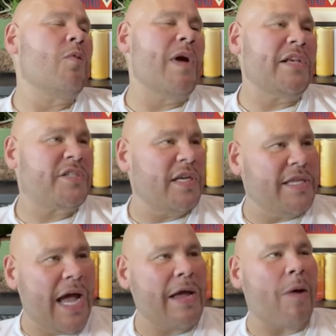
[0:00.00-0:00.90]
Yo, Rich,
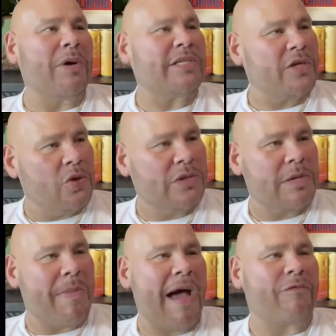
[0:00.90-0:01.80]
today I went to
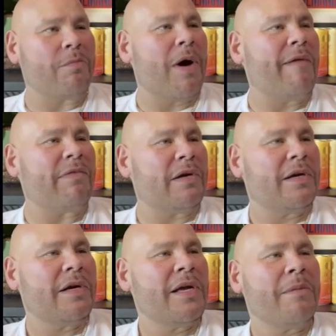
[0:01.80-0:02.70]
use the bathroom. I was
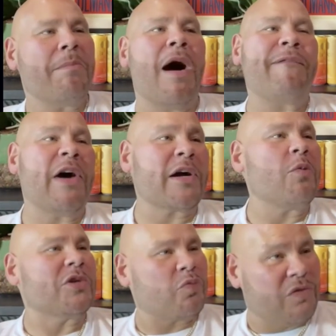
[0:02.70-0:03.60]
there with you. My
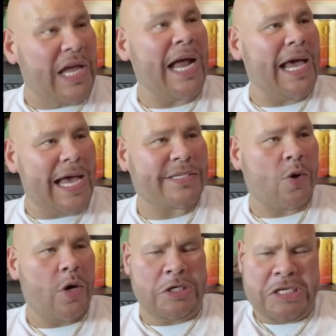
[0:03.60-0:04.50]
was
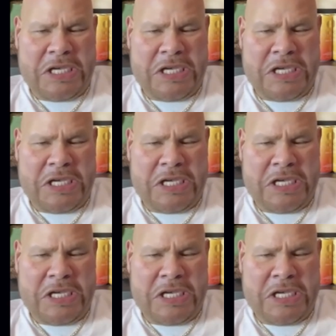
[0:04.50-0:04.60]
ass going...